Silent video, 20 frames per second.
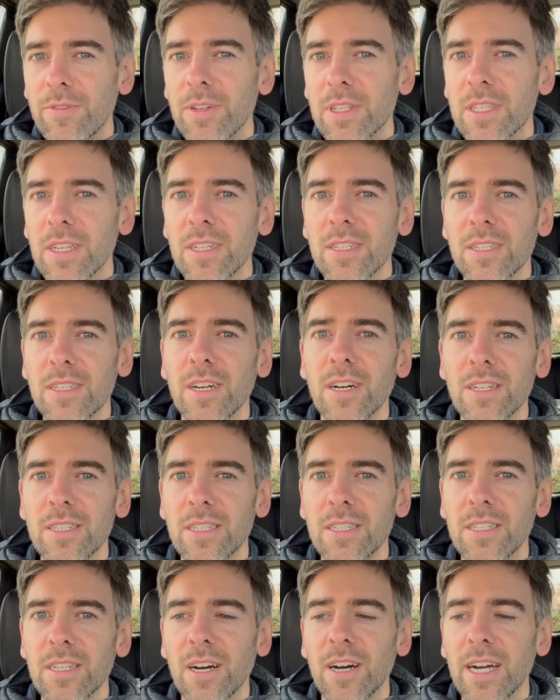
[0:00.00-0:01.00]
it does start
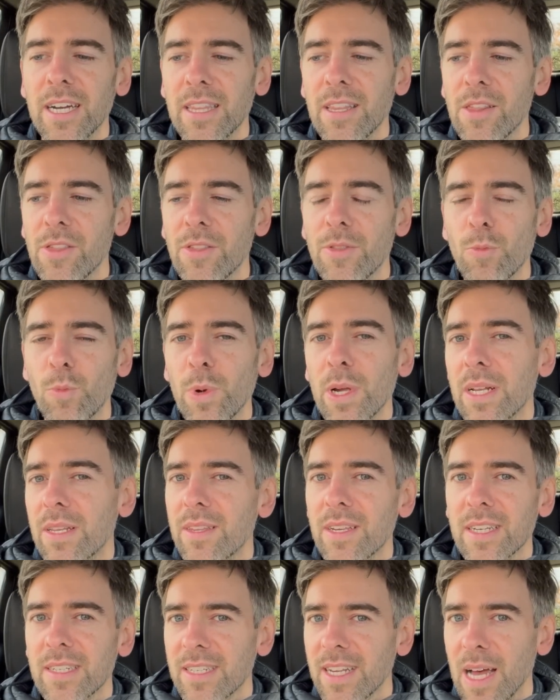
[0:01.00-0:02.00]
to die, then weird
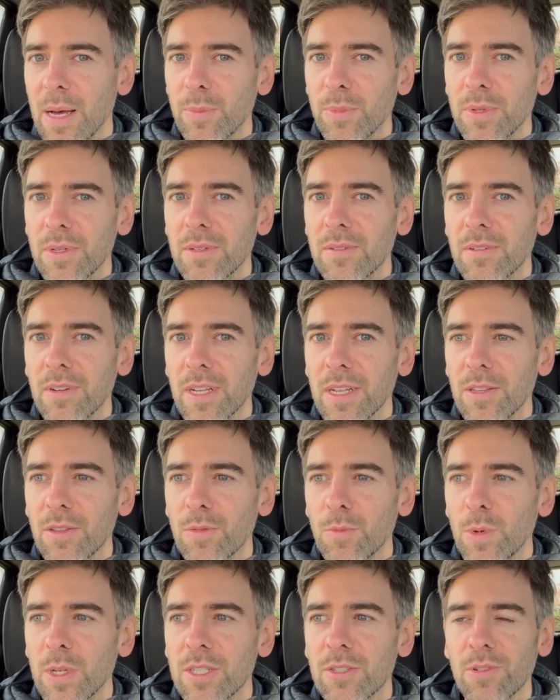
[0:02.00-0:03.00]
things happen, like
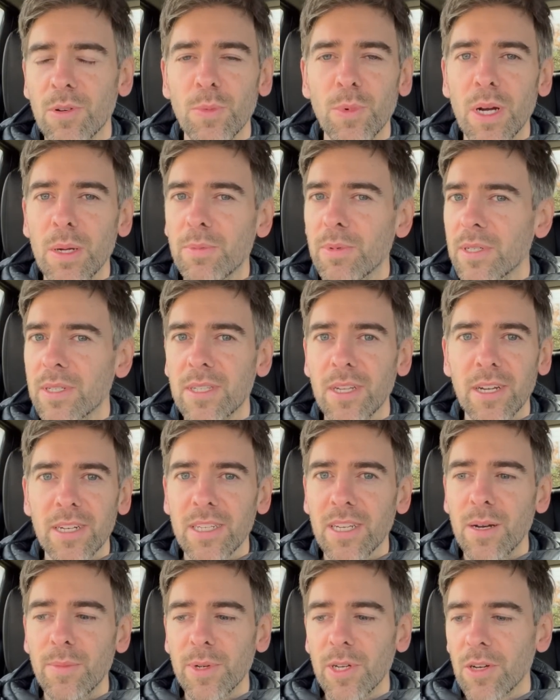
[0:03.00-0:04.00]
windscreen wipers started
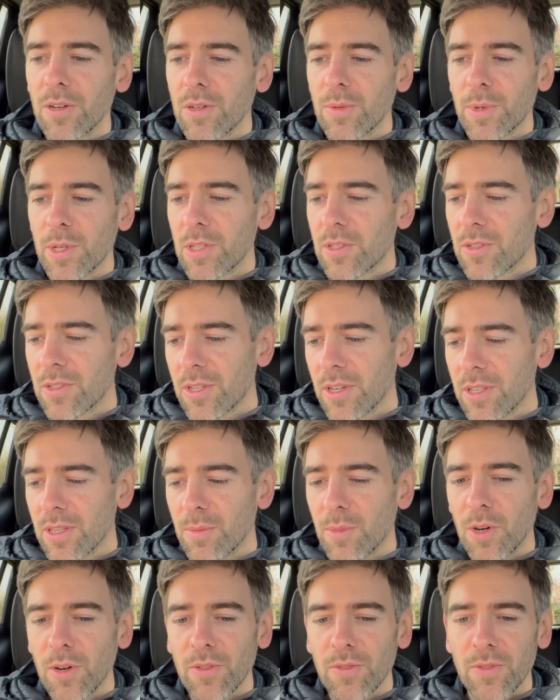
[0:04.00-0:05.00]
coming on and we couldn't turn
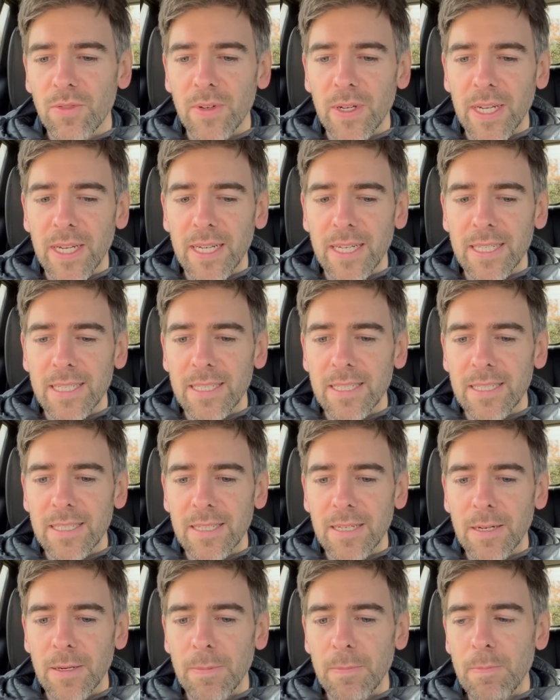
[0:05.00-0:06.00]
them off, and
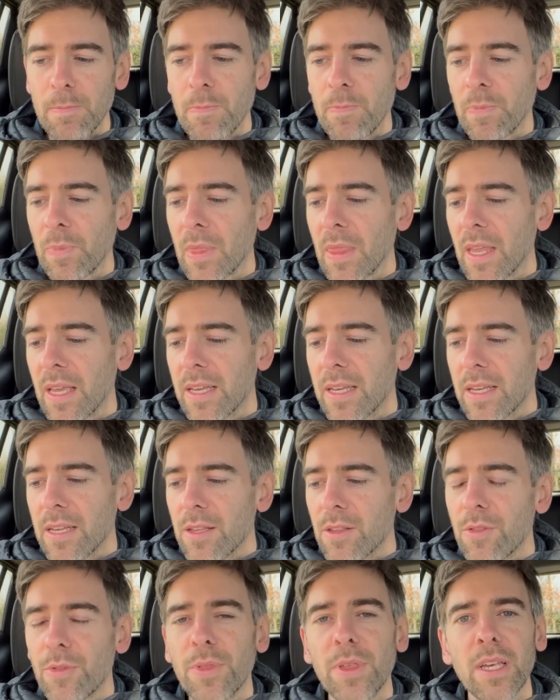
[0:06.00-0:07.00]

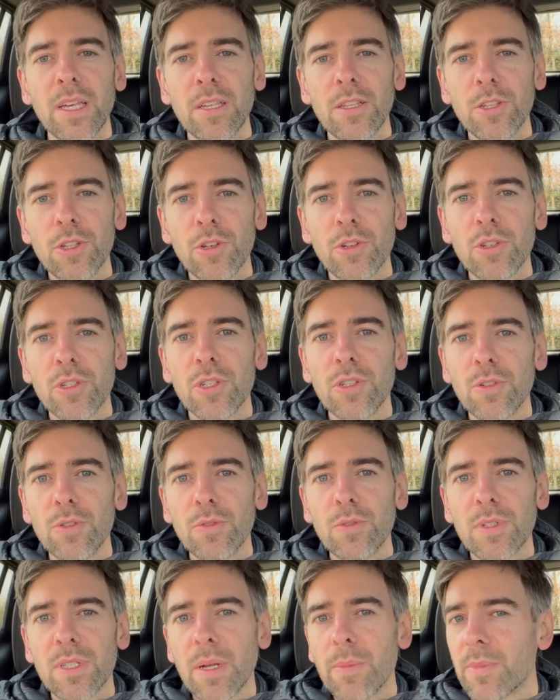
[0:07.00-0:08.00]
you could
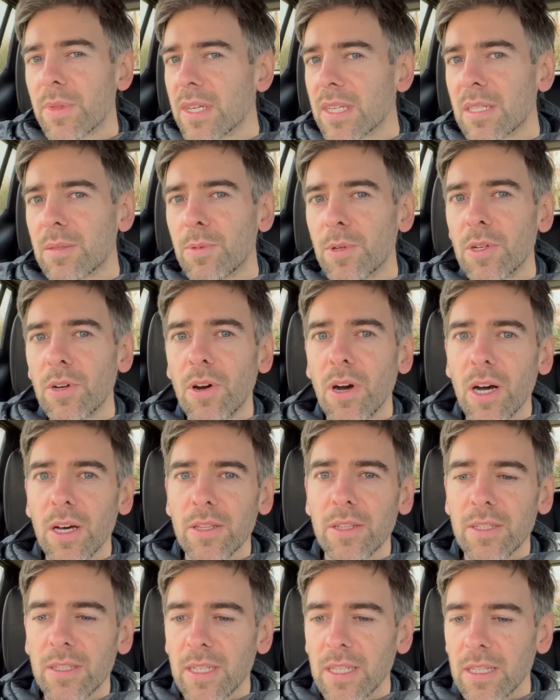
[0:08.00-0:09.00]
do some things but not
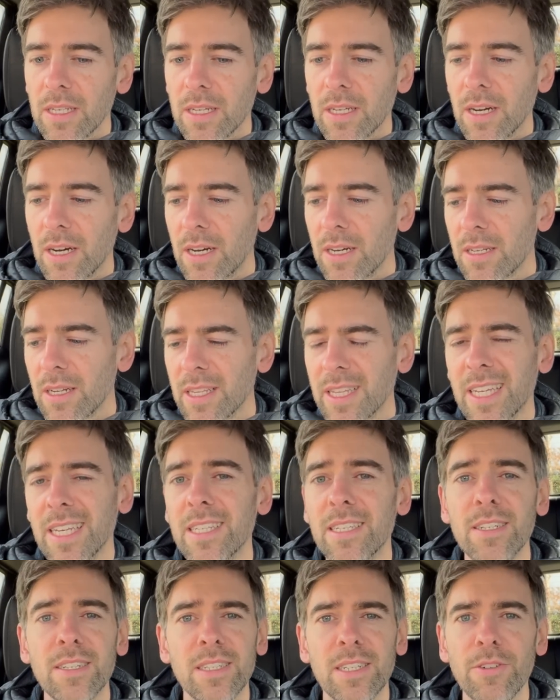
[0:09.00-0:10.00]
others in the car, like the
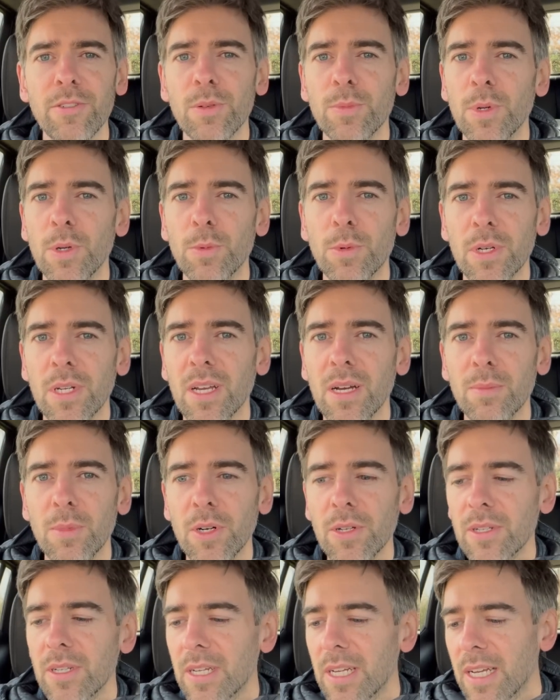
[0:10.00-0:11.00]
heated steering wheel would come
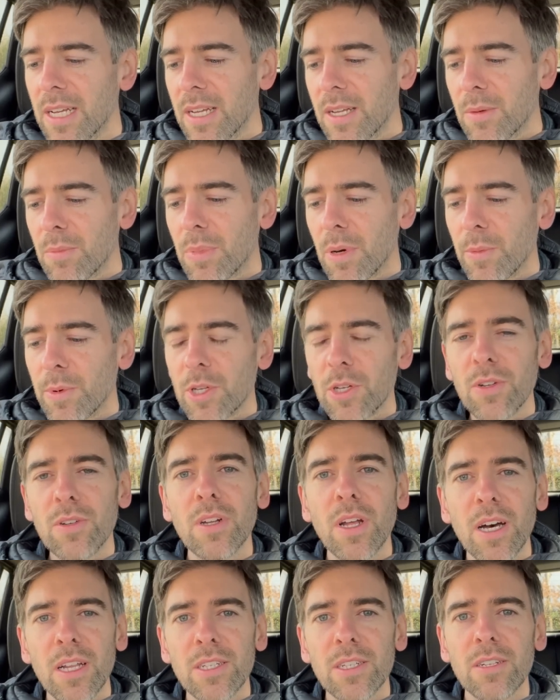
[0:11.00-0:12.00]
on, but we
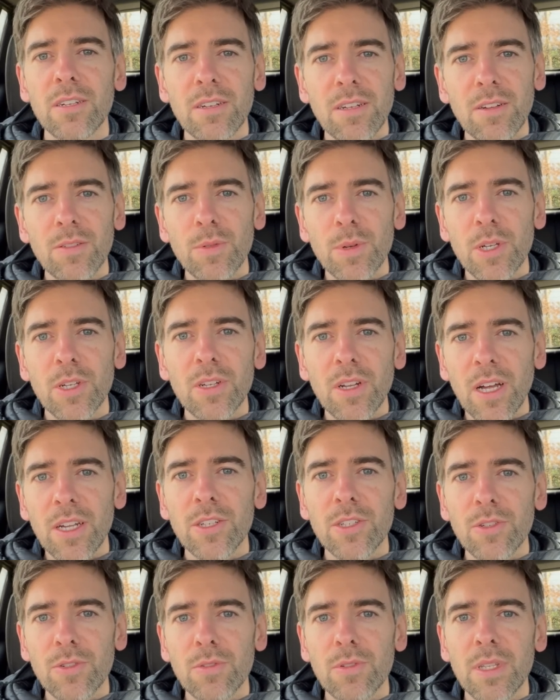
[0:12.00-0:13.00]
couldn't
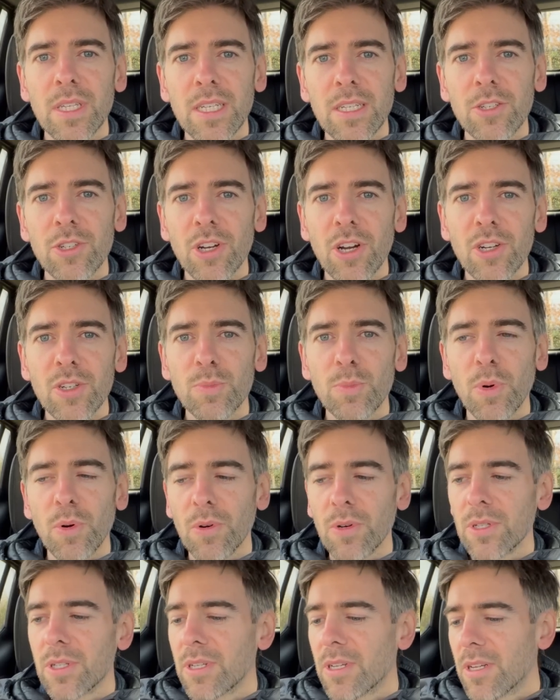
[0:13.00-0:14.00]
undo the charge port.